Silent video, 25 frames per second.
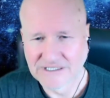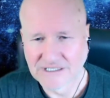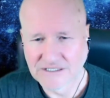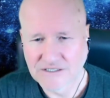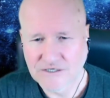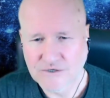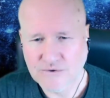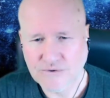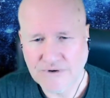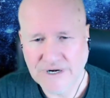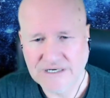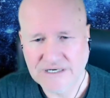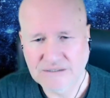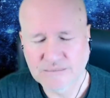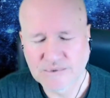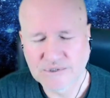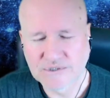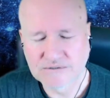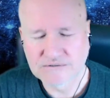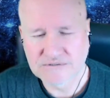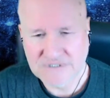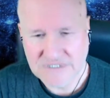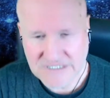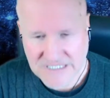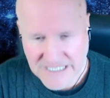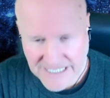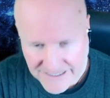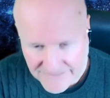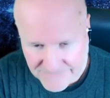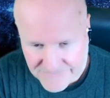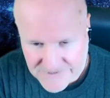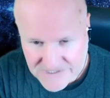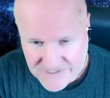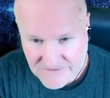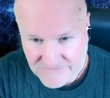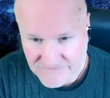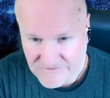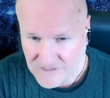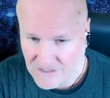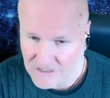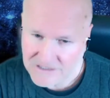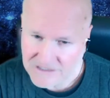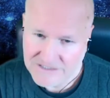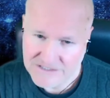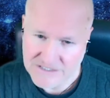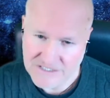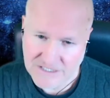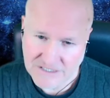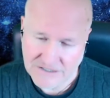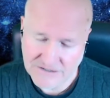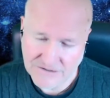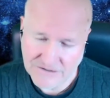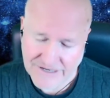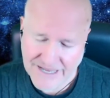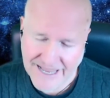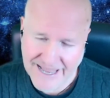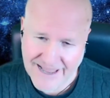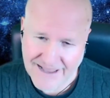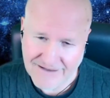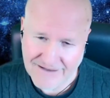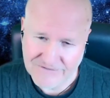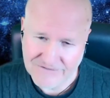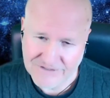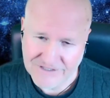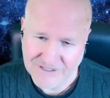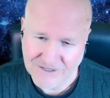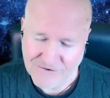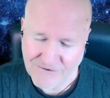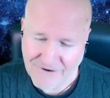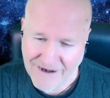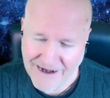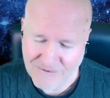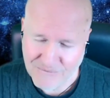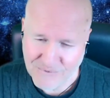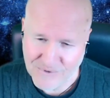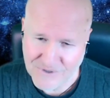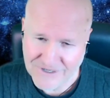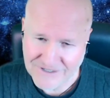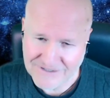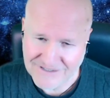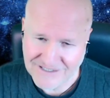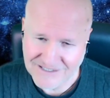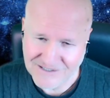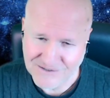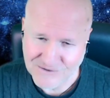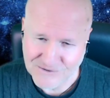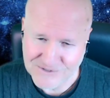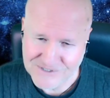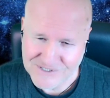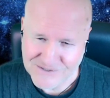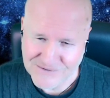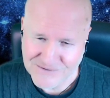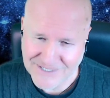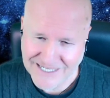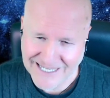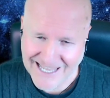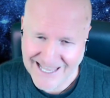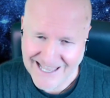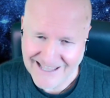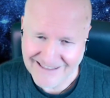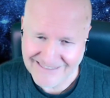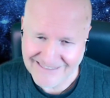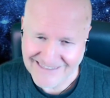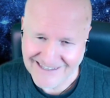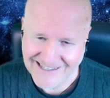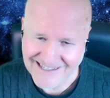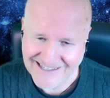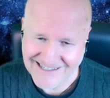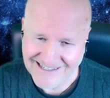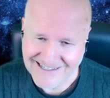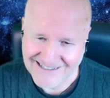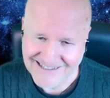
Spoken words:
incredible depths of knowledge that you have and the great work that you're doing out there.